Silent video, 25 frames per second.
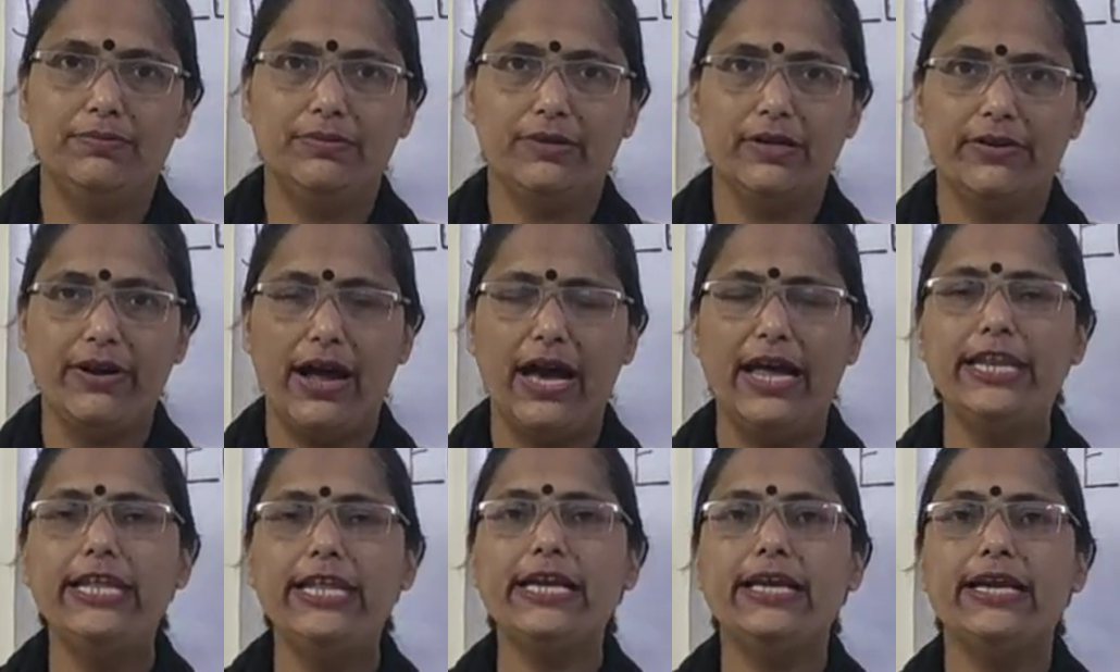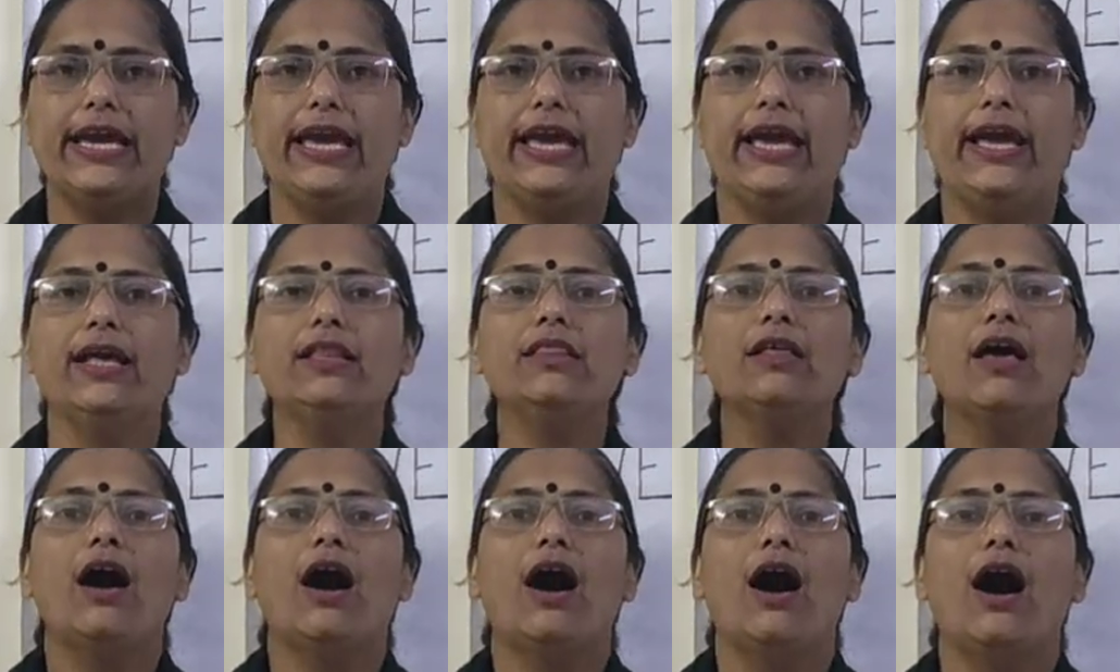
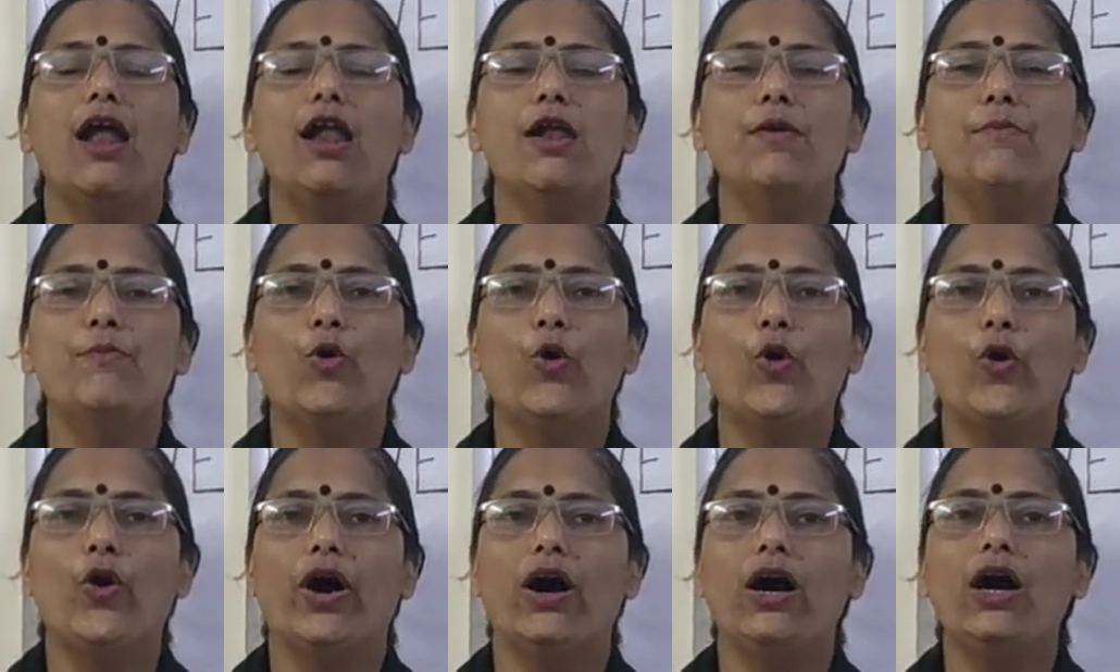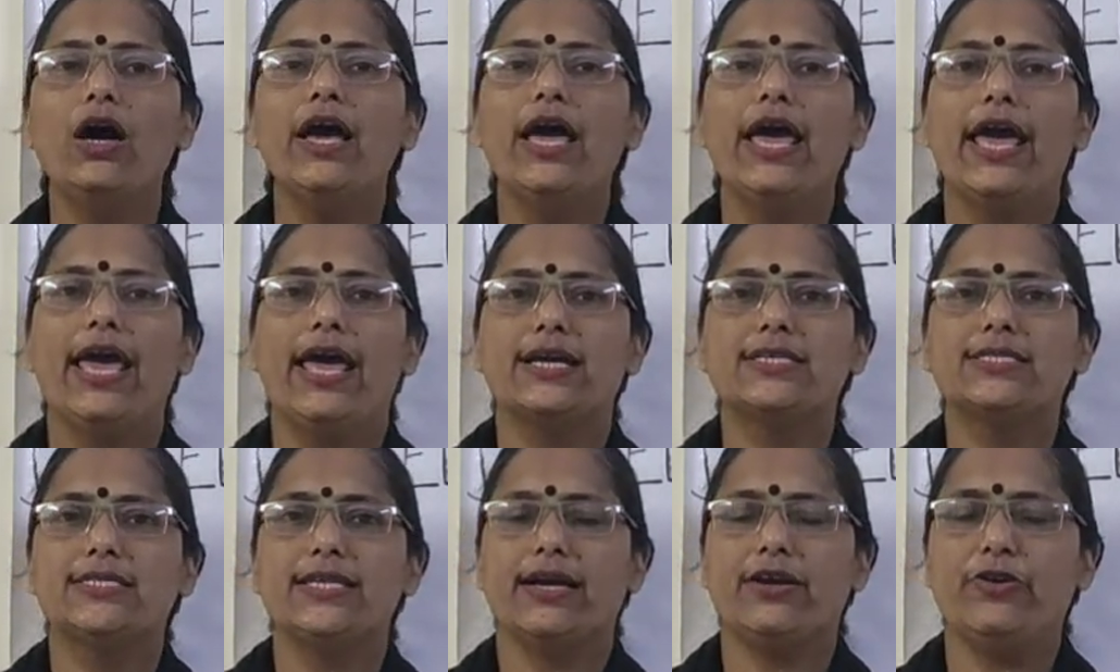Ranikhet, Almora,
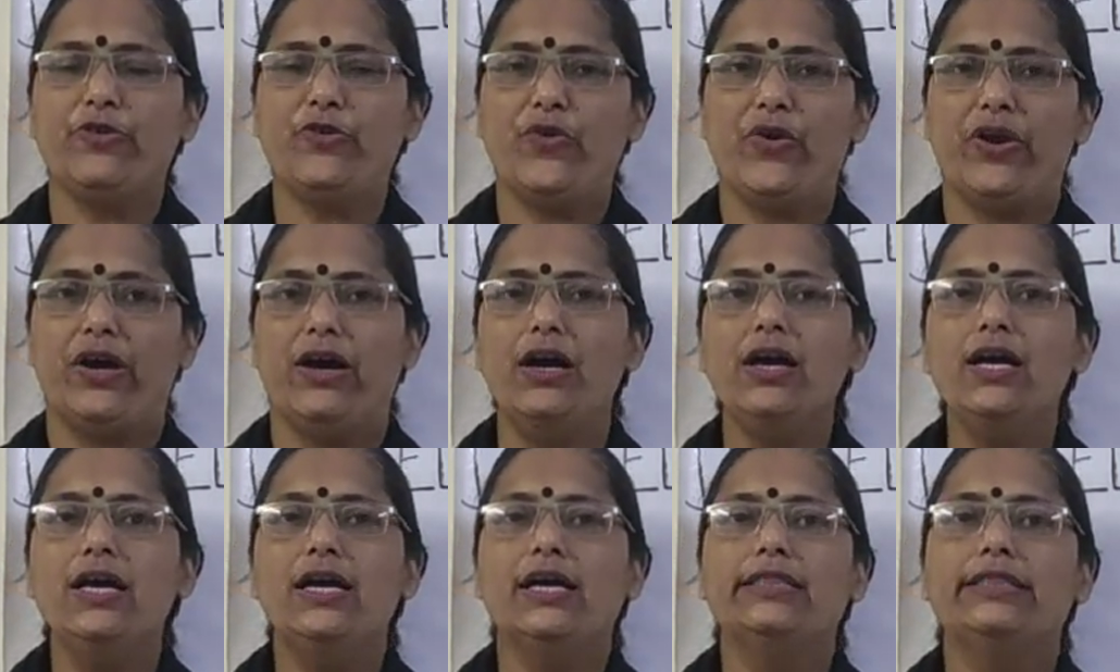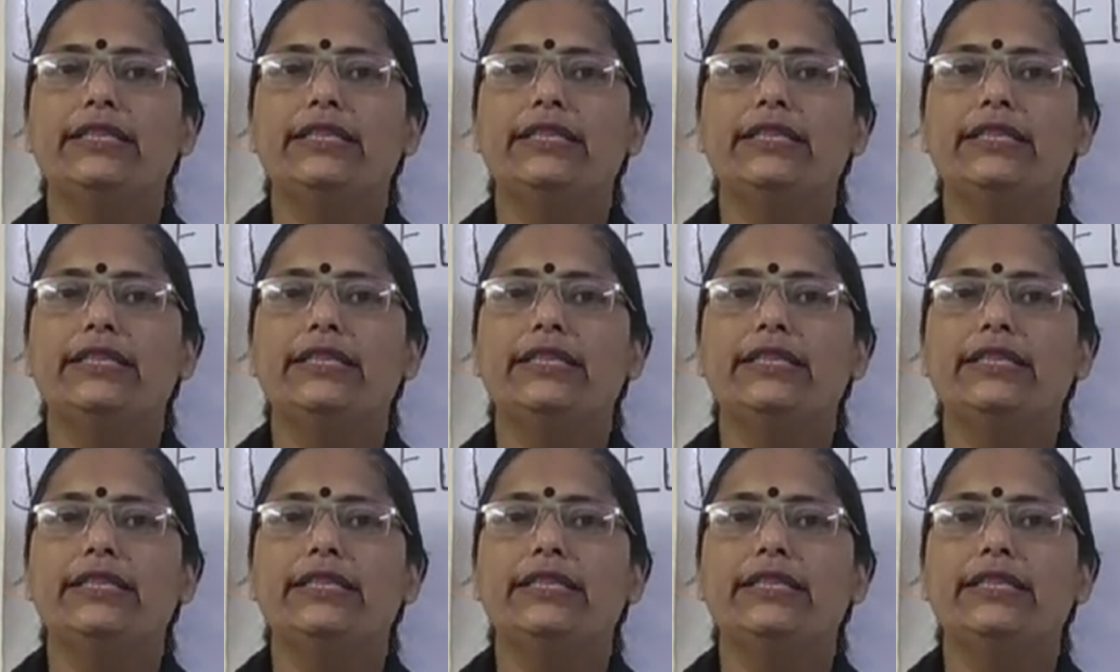etc.,